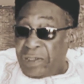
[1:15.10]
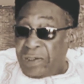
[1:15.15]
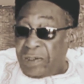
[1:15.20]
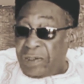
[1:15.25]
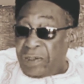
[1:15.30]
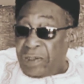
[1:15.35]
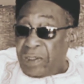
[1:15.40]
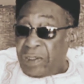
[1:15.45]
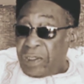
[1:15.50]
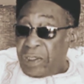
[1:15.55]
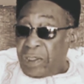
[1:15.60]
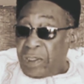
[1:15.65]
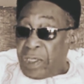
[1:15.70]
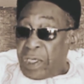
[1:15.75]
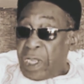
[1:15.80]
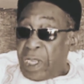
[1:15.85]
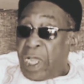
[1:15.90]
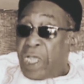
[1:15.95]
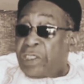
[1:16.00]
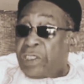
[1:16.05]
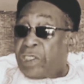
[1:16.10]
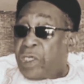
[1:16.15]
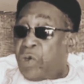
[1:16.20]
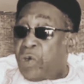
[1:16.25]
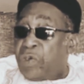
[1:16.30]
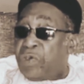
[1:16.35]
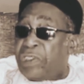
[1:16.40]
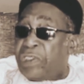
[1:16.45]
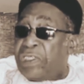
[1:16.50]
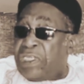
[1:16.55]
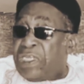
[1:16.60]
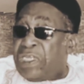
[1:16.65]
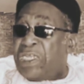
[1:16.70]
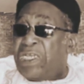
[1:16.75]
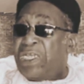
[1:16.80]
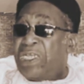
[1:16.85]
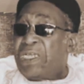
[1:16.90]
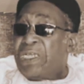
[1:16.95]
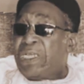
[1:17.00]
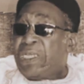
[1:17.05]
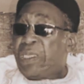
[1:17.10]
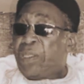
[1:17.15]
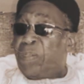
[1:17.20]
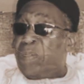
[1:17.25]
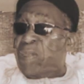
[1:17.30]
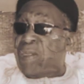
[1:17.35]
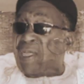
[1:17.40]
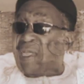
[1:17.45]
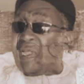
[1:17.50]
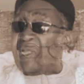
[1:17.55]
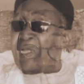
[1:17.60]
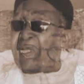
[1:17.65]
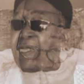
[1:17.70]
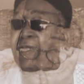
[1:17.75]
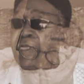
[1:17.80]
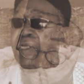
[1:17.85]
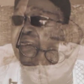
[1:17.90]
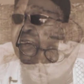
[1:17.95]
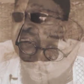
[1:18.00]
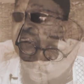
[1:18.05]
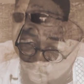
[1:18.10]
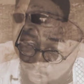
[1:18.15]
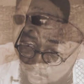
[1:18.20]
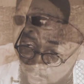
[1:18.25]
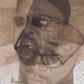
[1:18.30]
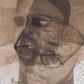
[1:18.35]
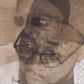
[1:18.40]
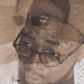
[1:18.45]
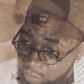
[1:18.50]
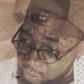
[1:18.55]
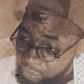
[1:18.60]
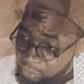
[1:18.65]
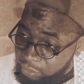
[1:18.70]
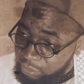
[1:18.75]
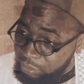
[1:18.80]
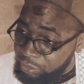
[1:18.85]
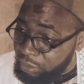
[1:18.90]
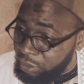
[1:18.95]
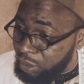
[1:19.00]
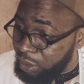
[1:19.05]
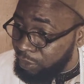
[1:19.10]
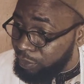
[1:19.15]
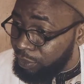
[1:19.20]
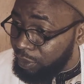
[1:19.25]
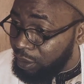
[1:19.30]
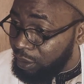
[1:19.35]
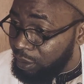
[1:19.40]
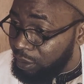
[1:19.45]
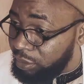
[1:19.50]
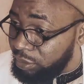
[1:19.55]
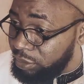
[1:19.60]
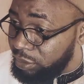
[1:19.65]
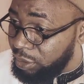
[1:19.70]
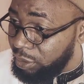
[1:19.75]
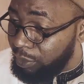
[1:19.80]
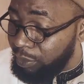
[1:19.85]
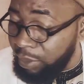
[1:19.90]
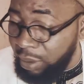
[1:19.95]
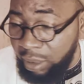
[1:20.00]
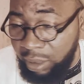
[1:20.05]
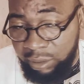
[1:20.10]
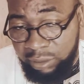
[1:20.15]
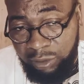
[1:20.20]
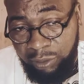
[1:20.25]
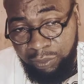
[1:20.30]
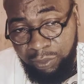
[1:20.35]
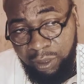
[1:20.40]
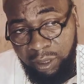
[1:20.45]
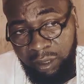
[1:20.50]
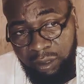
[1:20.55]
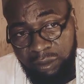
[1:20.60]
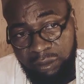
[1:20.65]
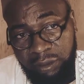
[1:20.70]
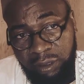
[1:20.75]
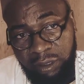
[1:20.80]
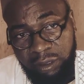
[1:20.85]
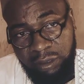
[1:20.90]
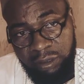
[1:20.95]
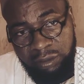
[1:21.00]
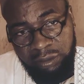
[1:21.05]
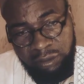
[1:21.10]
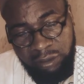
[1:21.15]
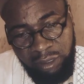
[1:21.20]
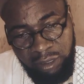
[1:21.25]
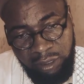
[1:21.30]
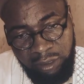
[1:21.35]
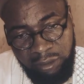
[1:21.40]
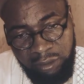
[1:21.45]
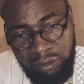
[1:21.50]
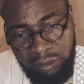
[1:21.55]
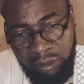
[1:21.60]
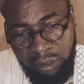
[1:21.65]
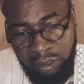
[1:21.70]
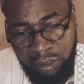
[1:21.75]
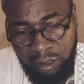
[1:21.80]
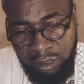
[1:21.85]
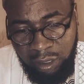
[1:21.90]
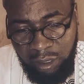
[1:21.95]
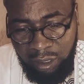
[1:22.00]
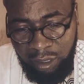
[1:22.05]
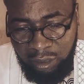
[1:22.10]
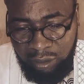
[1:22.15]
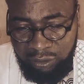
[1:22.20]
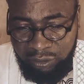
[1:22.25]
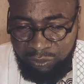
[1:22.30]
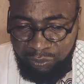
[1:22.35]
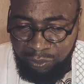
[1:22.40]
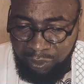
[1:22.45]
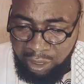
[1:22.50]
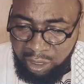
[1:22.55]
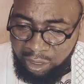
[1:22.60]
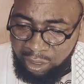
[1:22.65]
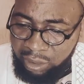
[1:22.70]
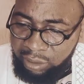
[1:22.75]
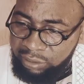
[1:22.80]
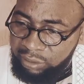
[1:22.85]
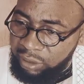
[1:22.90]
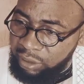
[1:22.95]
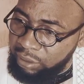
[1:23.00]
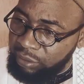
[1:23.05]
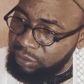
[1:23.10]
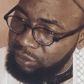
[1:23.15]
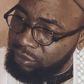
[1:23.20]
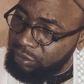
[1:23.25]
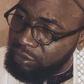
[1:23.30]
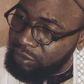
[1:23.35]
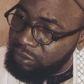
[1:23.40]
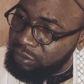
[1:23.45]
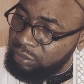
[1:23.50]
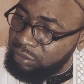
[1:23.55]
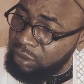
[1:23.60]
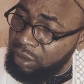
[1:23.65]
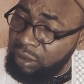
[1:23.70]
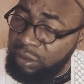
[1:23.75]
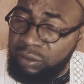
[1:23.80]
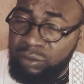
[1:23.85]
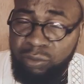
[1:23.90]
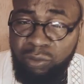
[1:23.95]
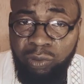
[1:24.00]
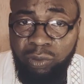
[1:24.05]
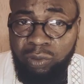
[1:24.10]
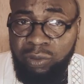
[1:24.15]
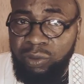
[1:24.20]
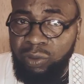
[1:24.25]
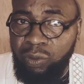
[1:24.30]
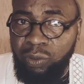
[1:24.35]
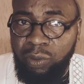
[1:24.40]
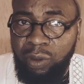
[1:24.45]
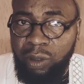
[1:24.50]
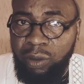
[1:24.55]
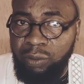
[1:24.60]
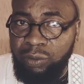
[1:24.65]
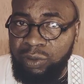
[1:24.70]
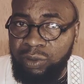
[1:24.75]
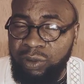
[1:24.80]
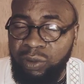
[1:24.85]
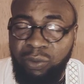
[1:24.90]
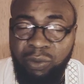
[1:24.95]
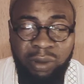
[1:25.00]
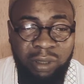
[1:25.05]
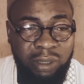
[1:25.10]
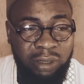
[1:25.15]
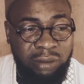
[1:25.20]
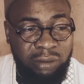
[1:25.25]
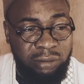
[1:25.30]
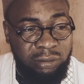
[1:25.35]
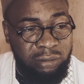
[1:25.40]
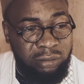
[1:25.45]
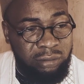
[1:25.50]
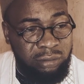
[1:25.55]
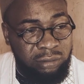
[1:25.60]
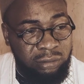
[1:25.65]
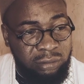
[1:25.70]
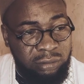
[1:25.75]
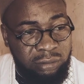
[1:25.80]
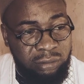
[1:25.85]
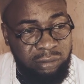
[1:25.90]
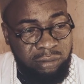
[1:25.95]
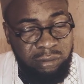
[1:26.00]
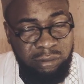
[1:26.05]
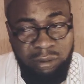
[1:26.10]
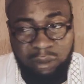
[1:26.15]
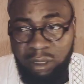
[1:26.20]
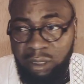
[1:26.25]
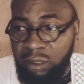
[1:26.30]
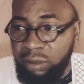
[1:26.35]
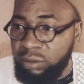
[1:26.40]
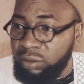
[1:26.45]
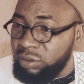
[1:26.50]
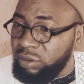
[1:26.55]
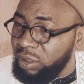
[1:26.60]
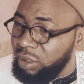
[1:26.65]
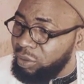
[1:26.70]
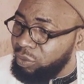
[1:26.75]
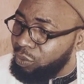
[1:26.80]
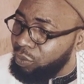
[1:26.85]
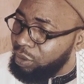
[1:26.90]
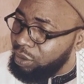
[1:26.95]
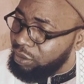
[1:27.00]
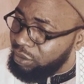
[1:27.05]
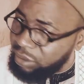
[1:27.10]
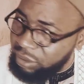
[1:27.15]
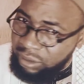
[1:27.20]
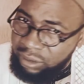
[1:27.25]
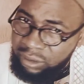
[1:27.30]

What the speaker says: So you see, there is no reason why tribalism, as far as I understand, as far as I see it, there is no reason why we should quarrel. And you should understand one thing.